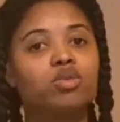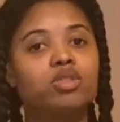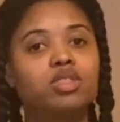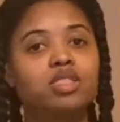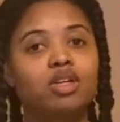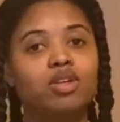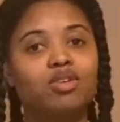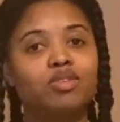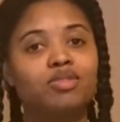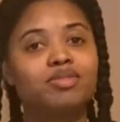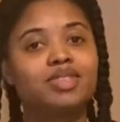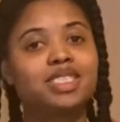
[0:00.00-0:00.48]

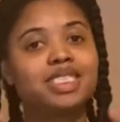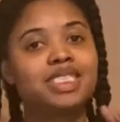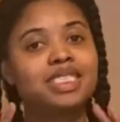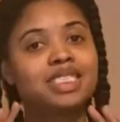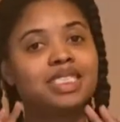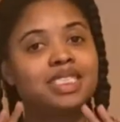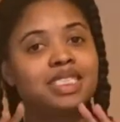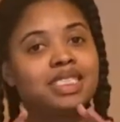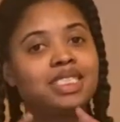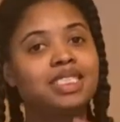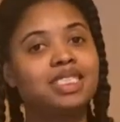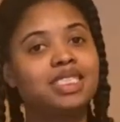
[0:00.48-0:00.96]
So
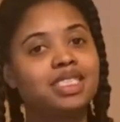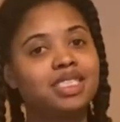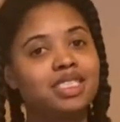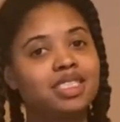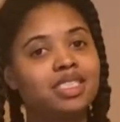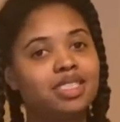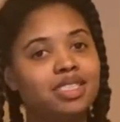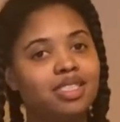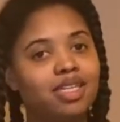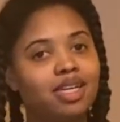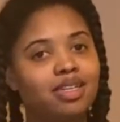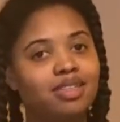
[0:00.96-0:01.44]

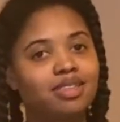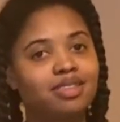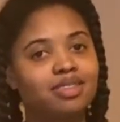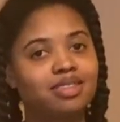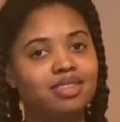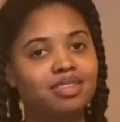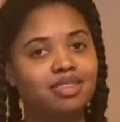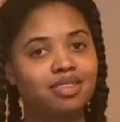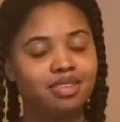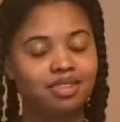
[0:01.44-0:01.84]
yes.